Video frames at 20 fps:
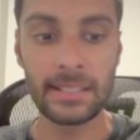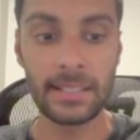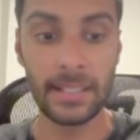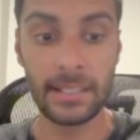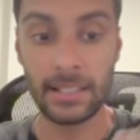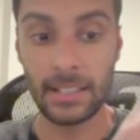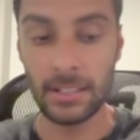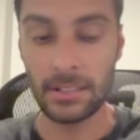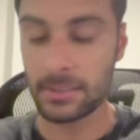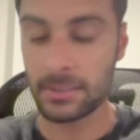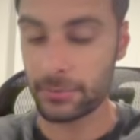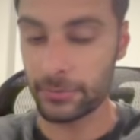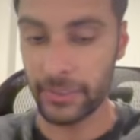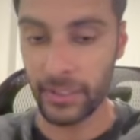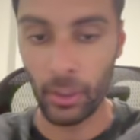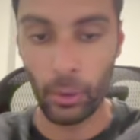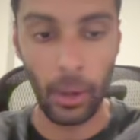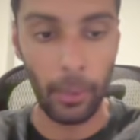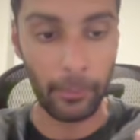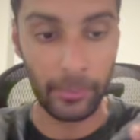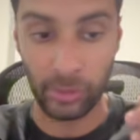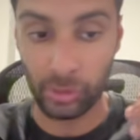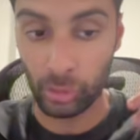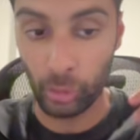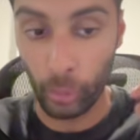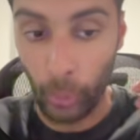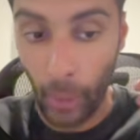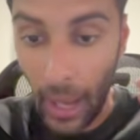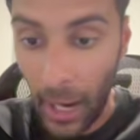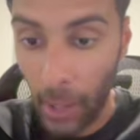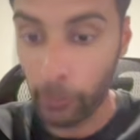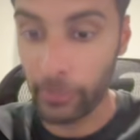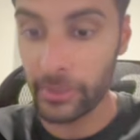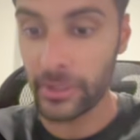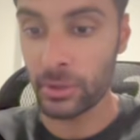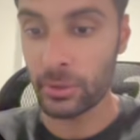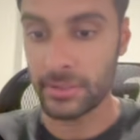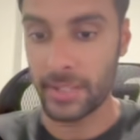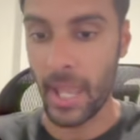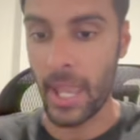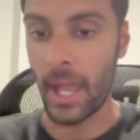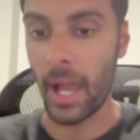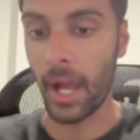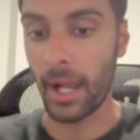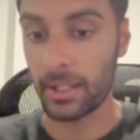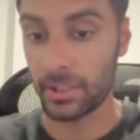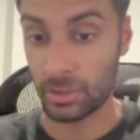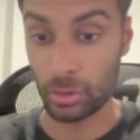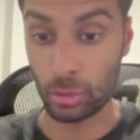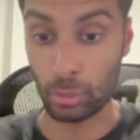in this video, I'm going to show you how we use AI to,